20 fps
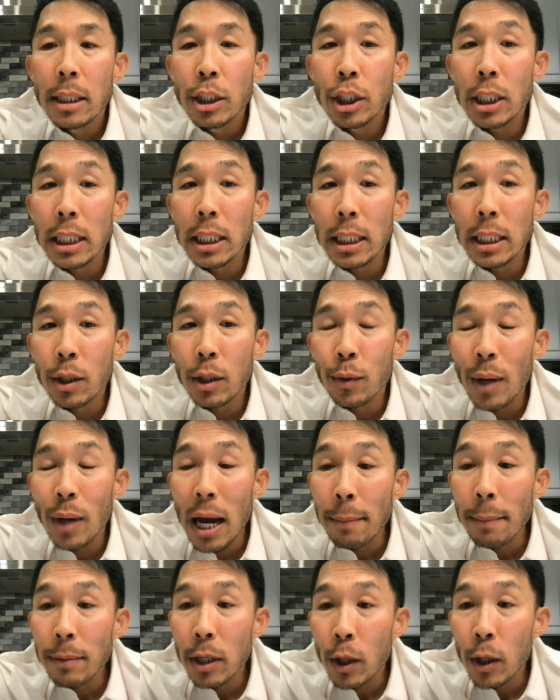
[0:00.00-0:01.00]
she
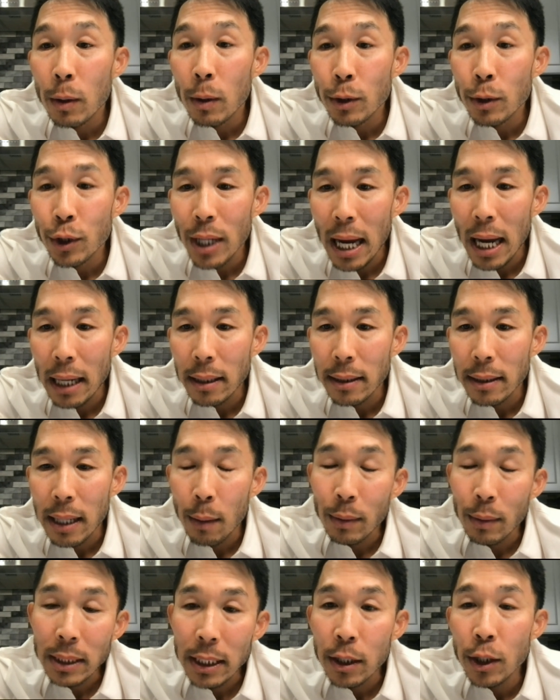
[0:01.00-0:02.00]
grabbed the glow tract
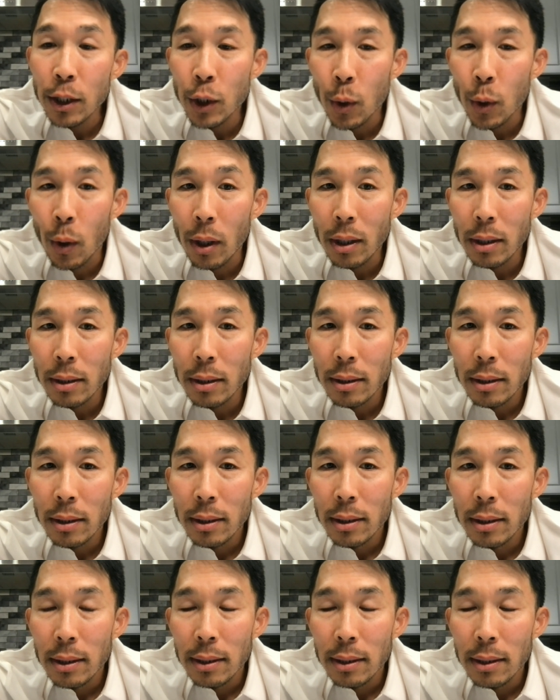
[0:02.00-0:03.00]
that was in her door,
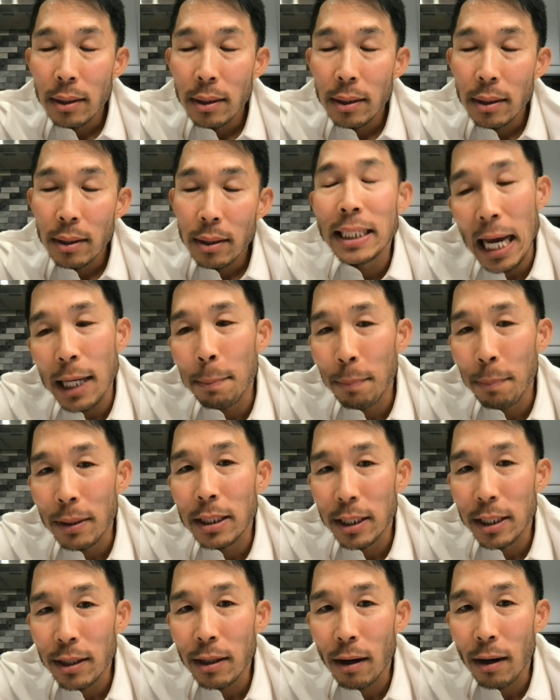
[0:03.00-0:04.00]
which
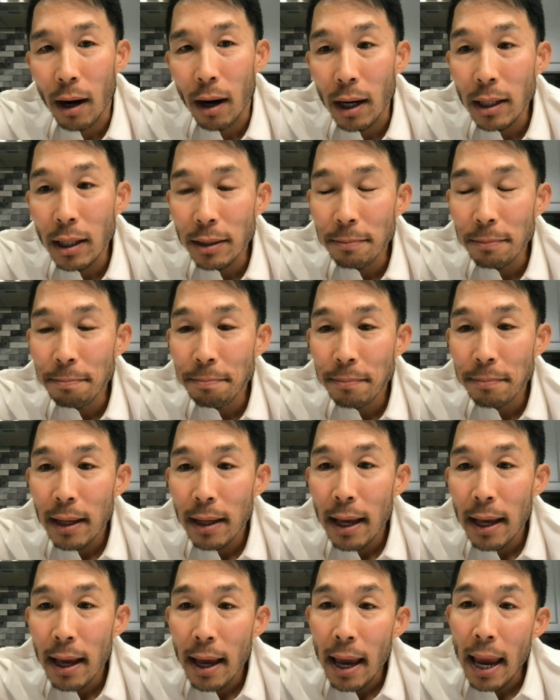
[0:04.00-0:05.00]
daddy puts in her car,
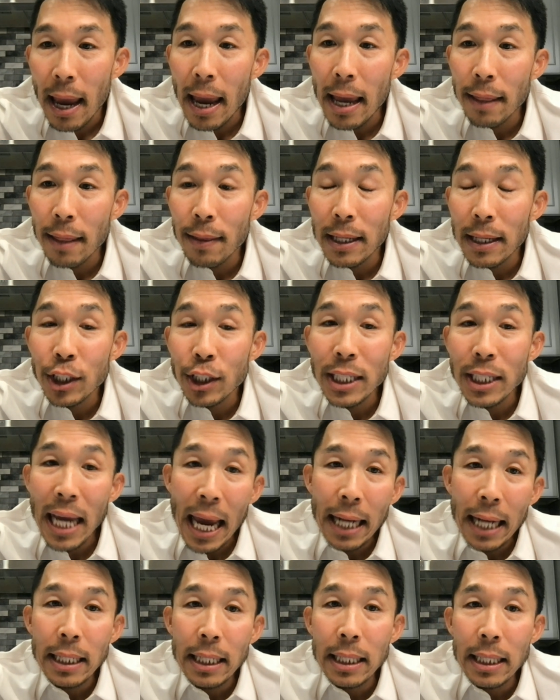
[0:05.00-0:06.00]
and then she
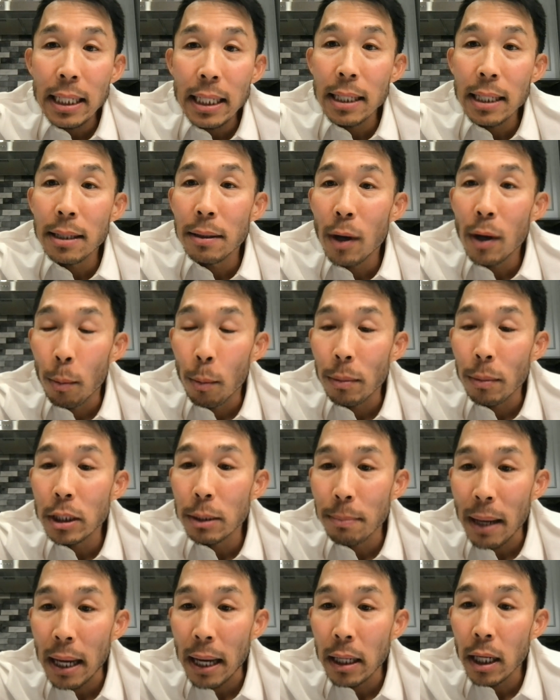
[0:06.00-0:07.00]
handed the
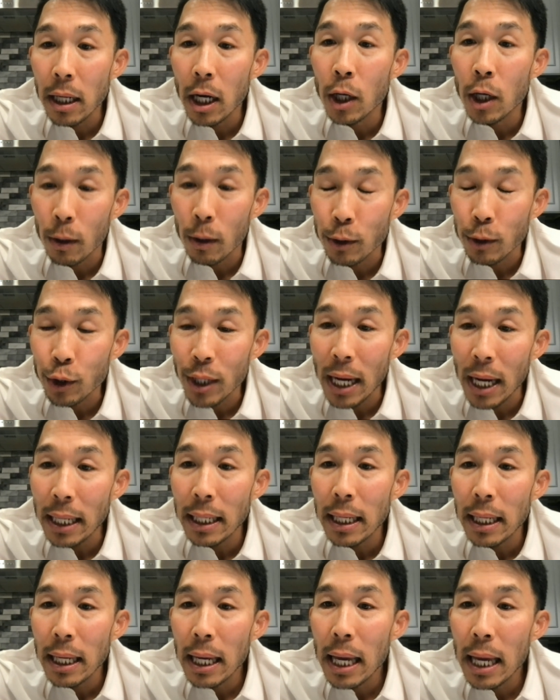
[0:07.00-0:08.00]
homeless man a glow
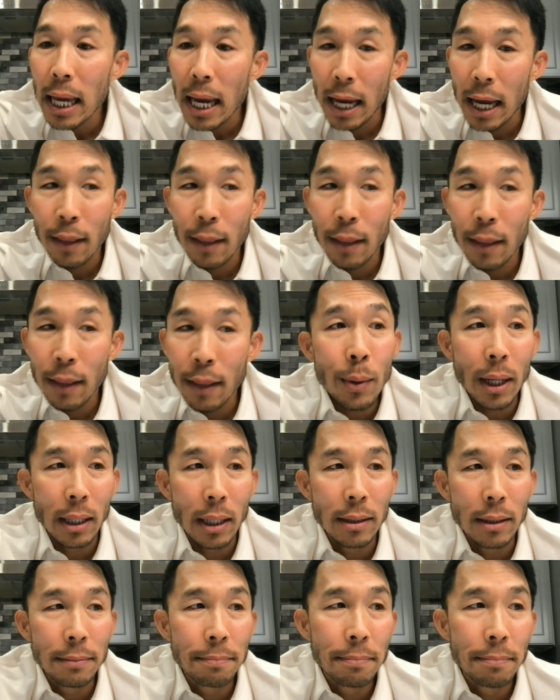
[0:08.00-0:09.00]
tract and a
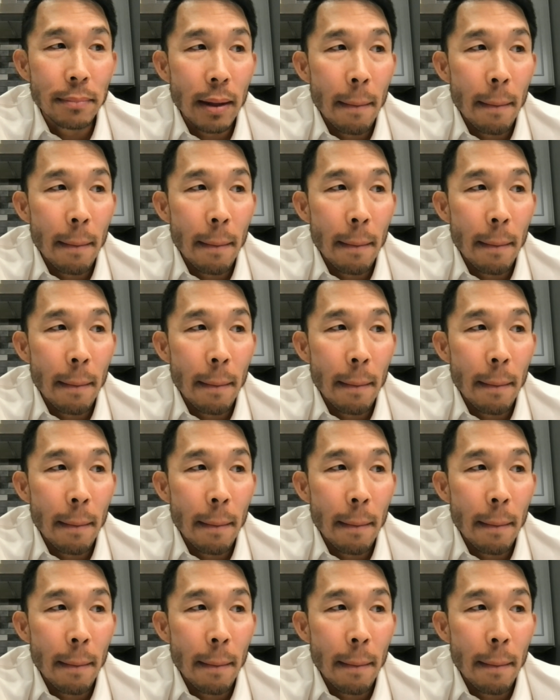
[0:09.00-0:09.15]
soda.